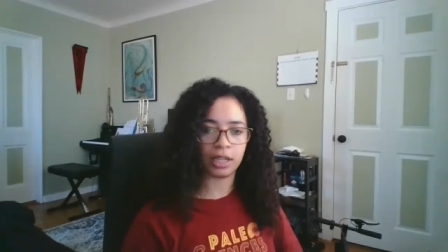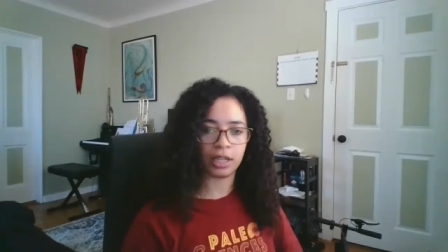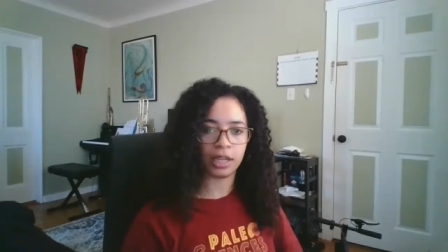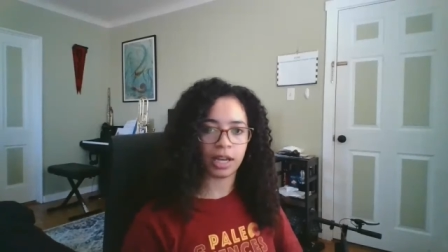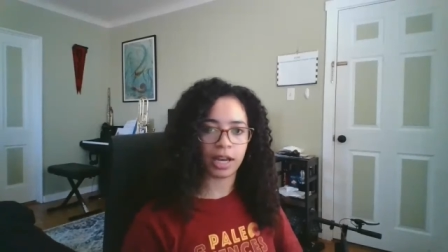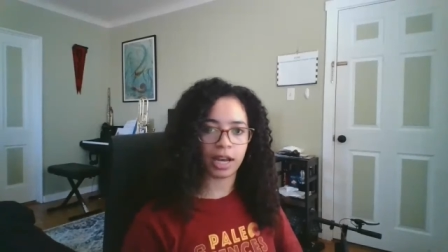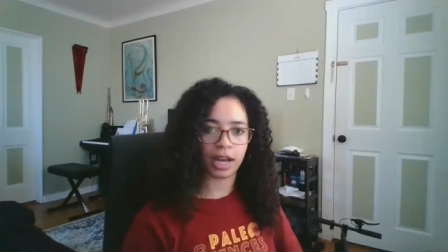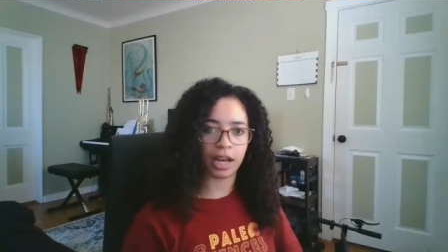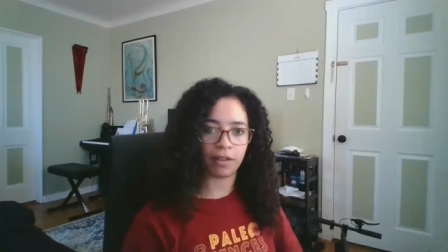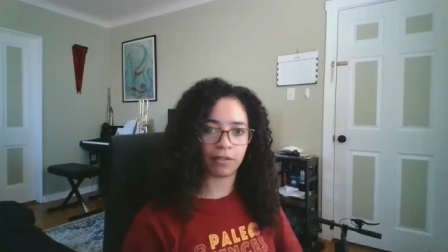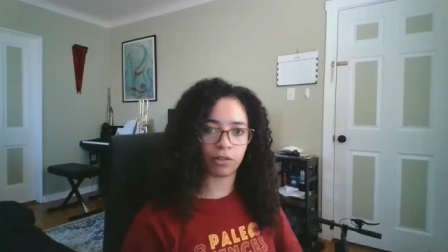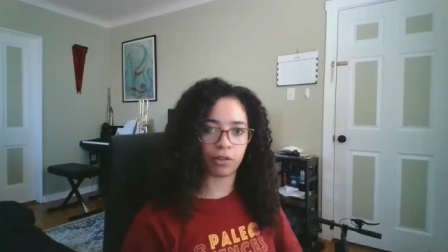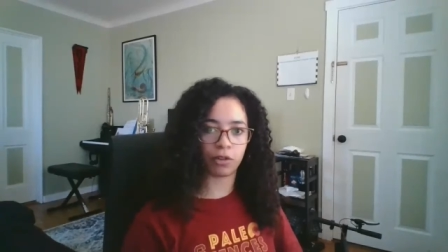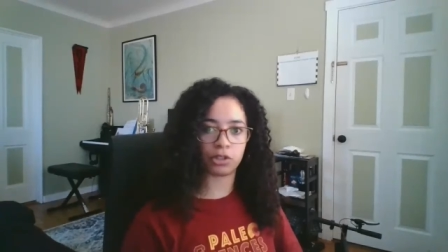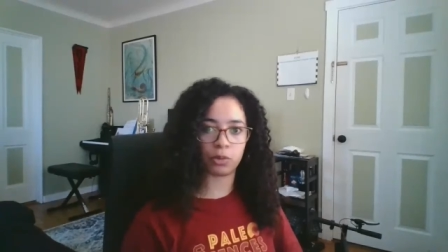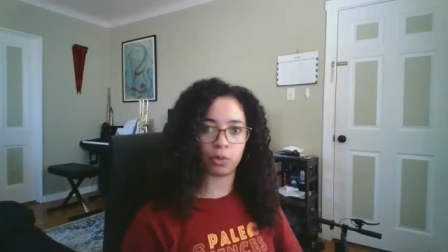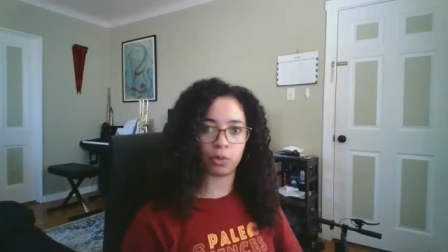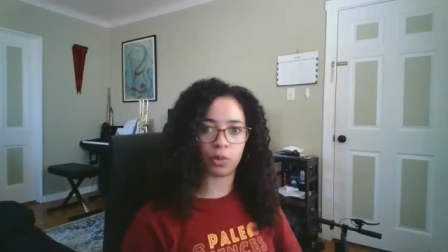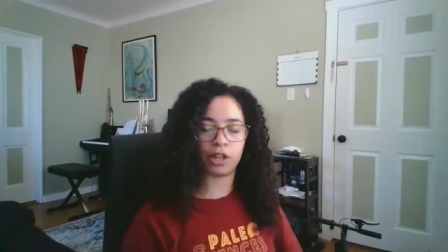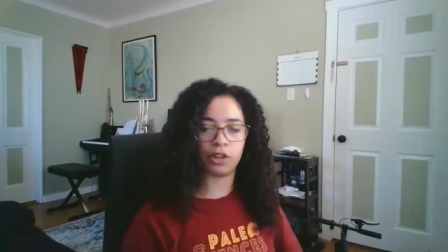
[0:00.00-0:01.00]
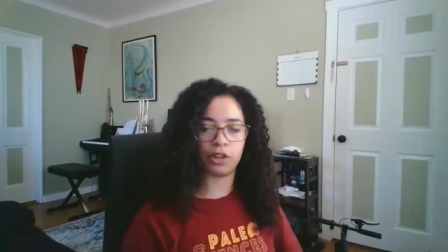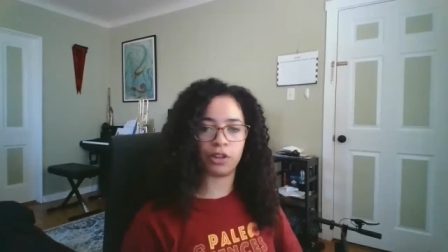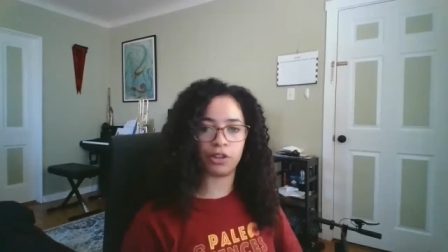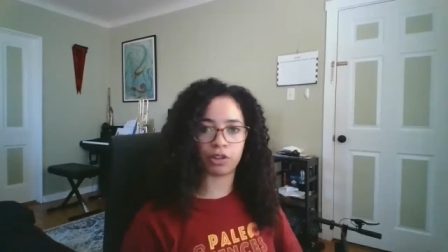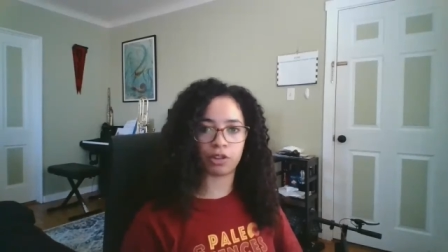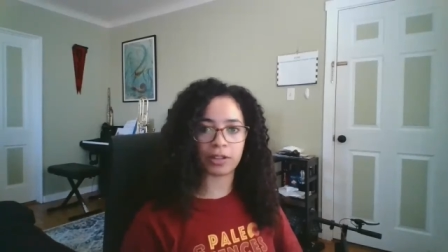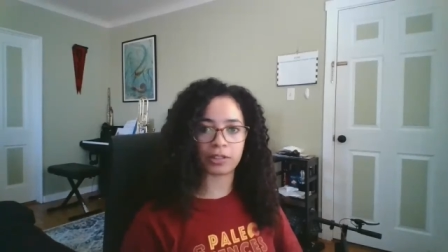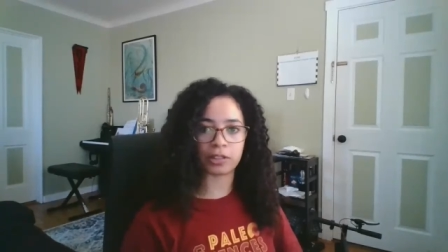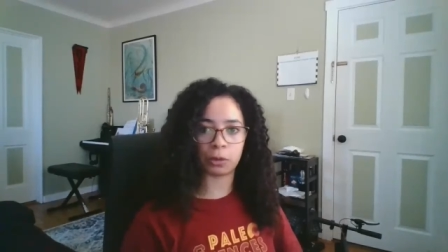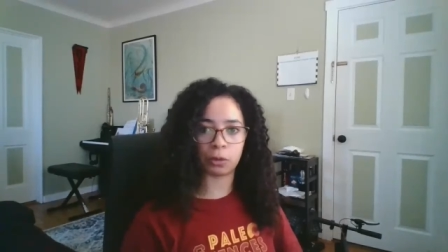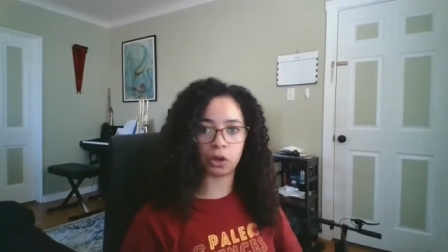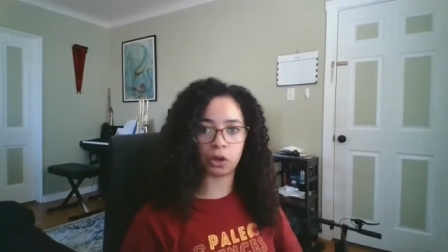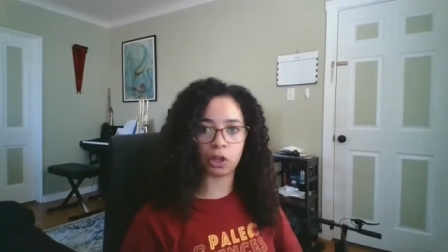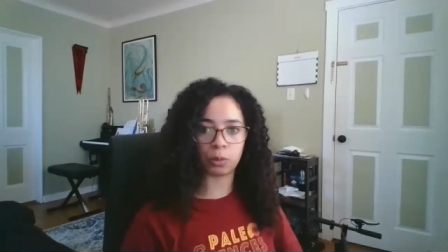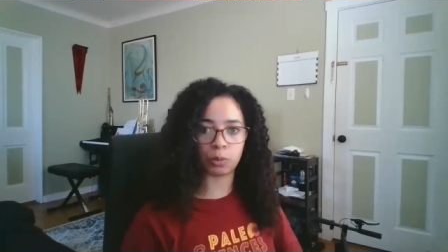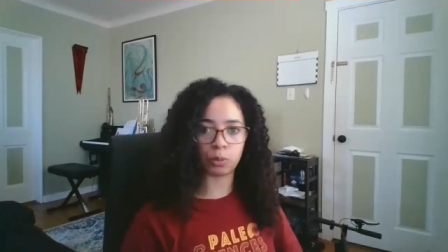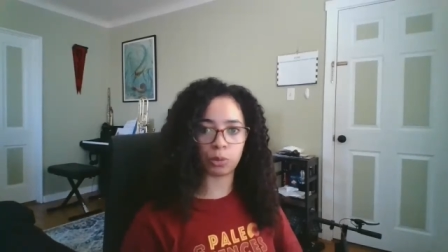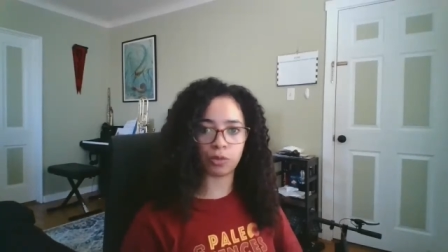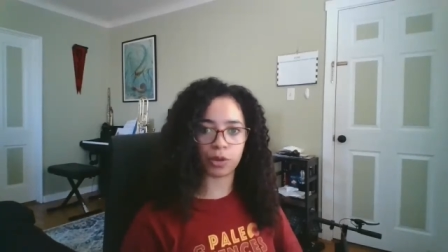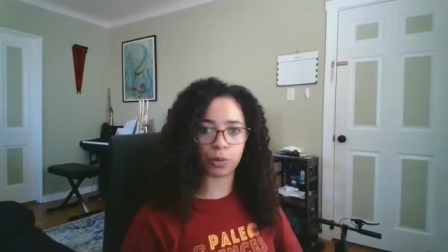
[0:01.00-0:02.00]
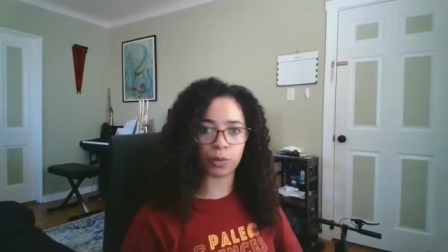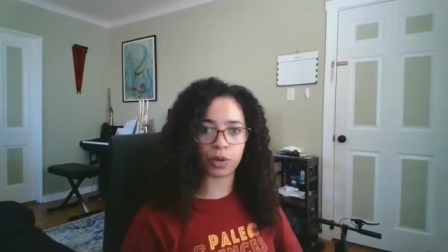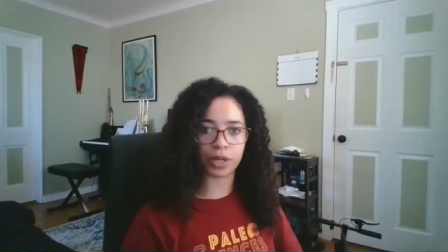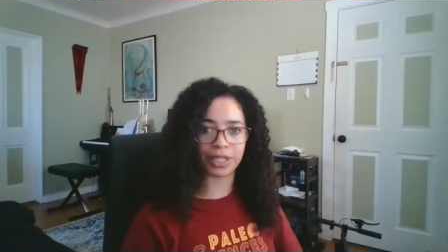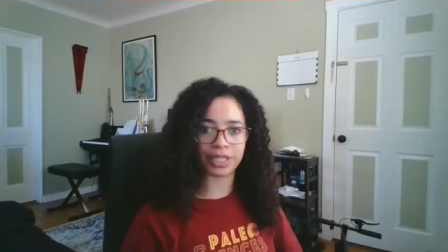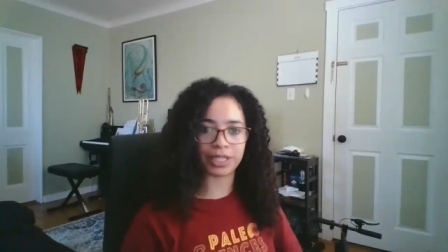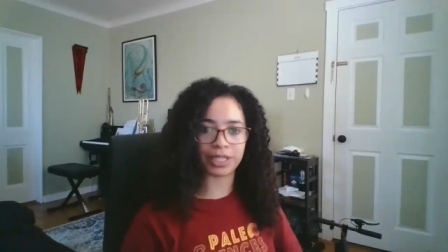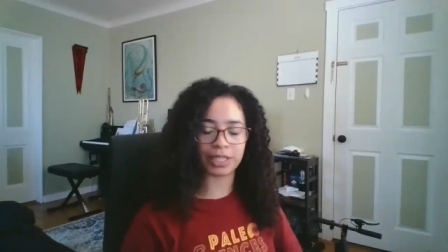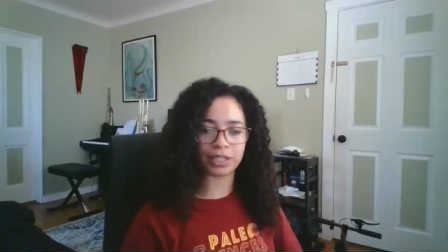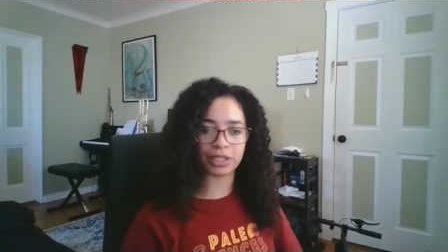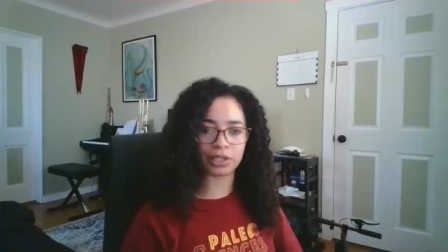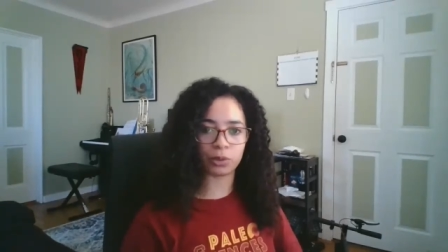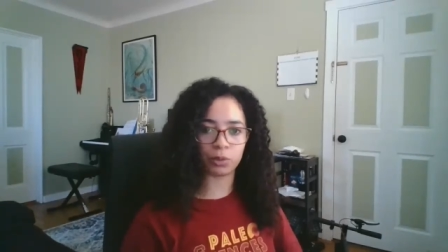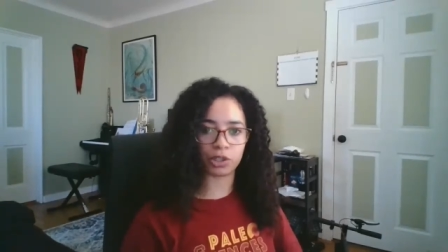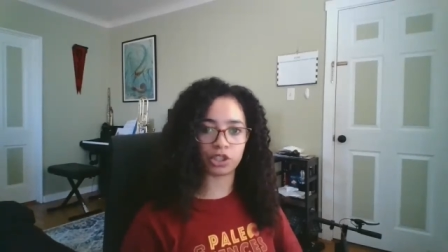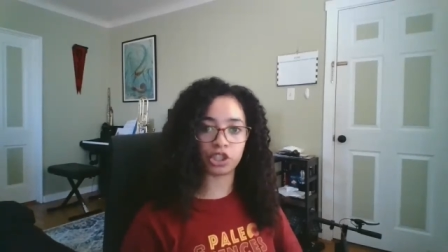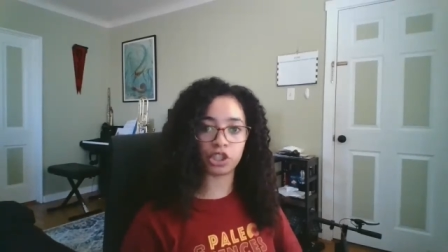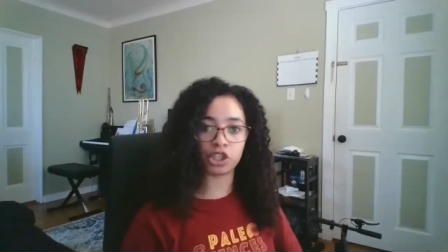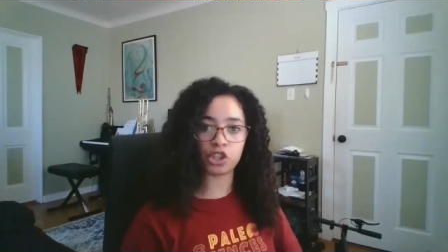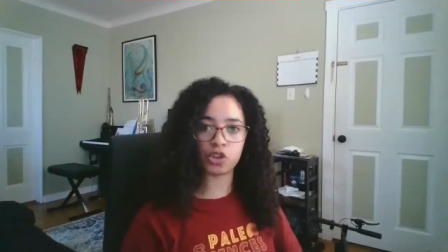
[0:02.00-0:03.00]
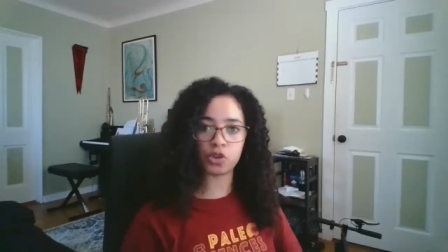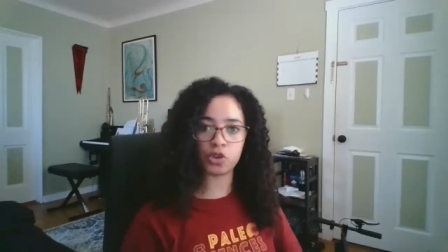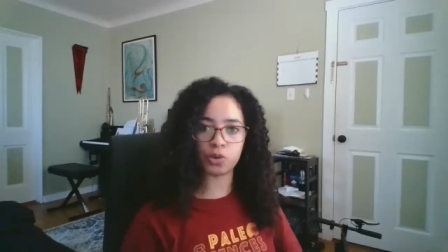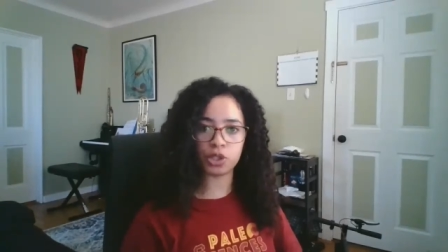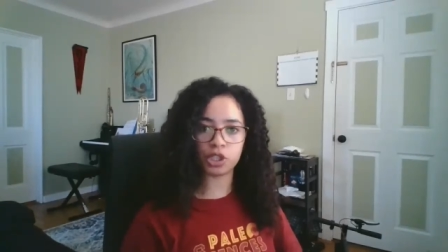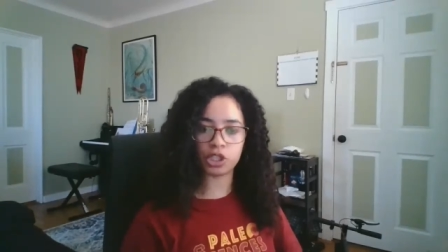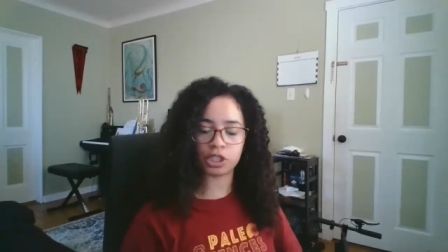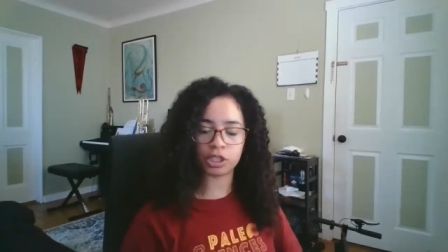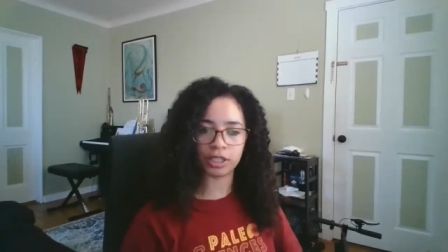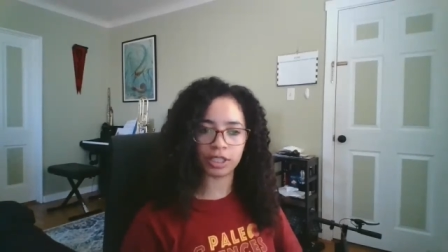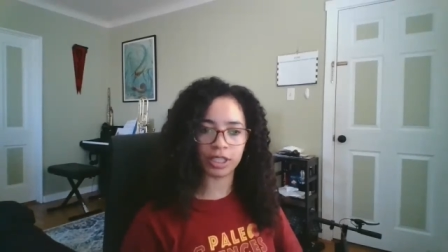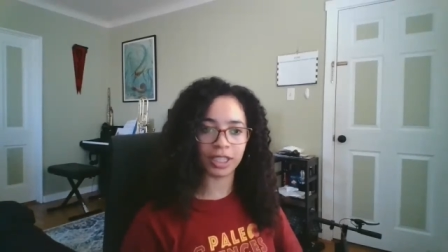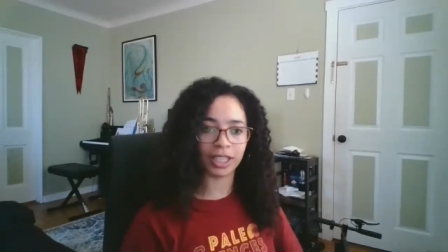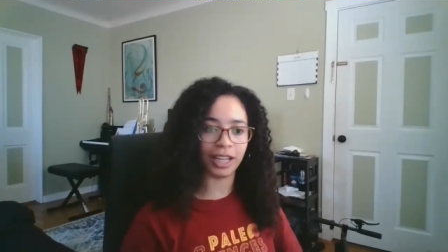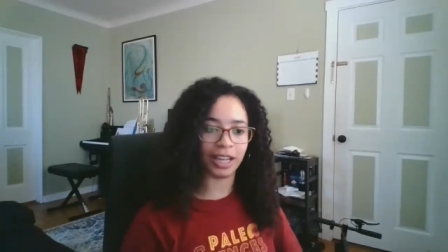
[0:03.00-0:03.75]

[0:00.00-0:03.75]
Of course, the one in the Jurassic World movie was huge,